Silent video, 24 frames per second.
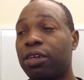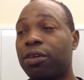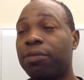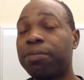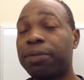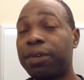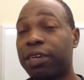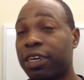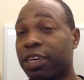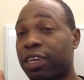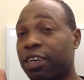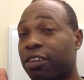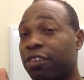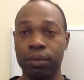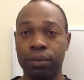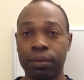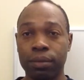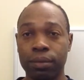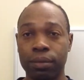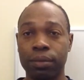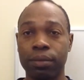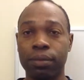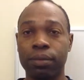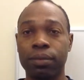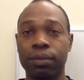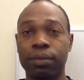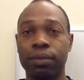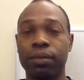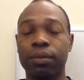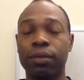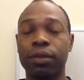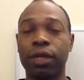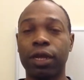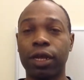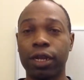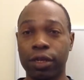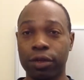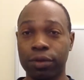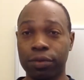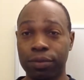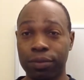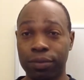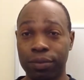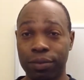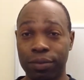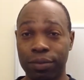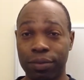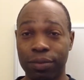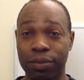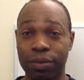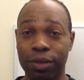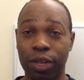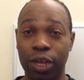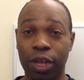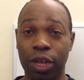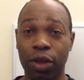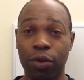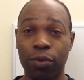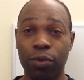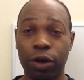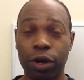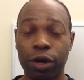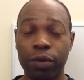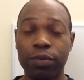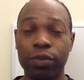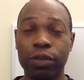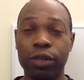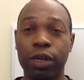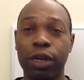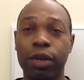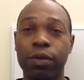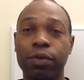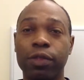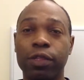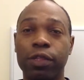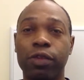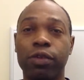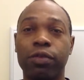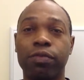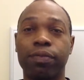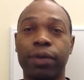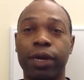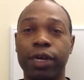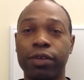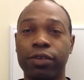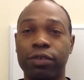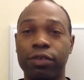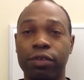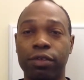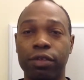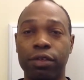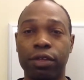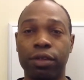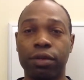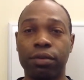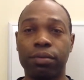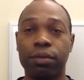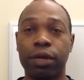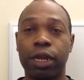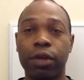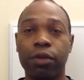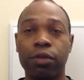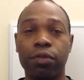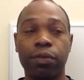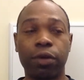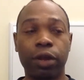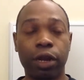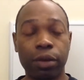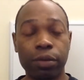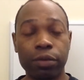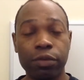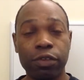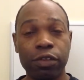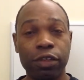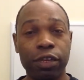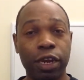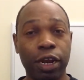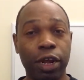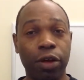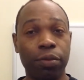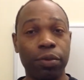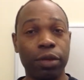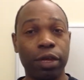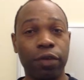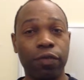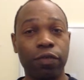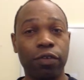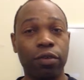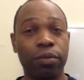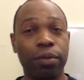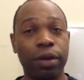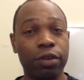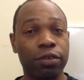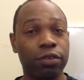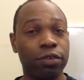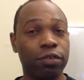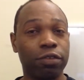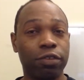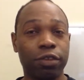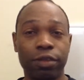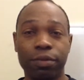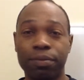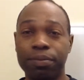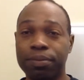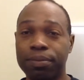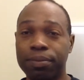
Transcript: Because, hello, and welcome to another episode of My 2 Cent. My name is Paul Emerson, and I'll be giving you my 2 cents.